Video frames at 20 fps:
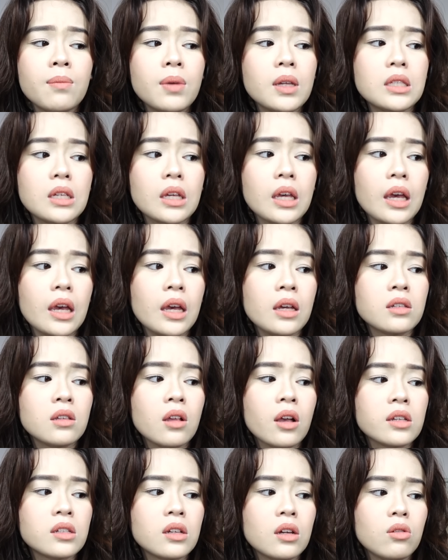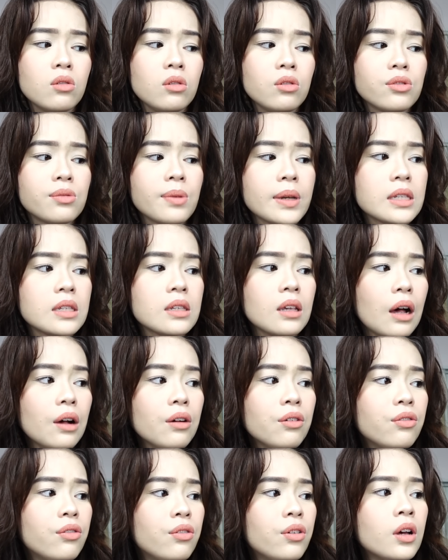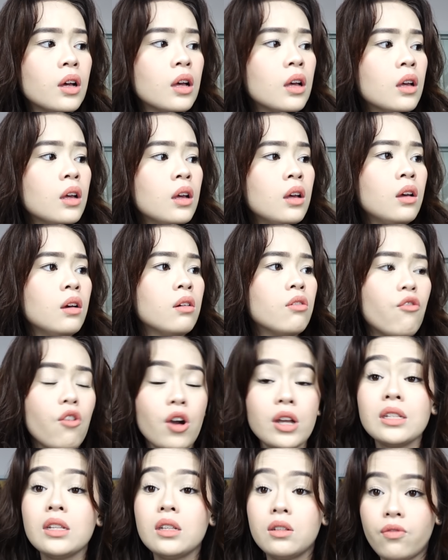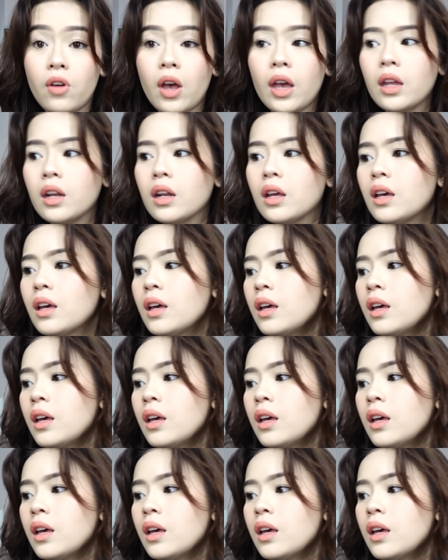It's okay, as long as I don't lose myself. Voice is fine.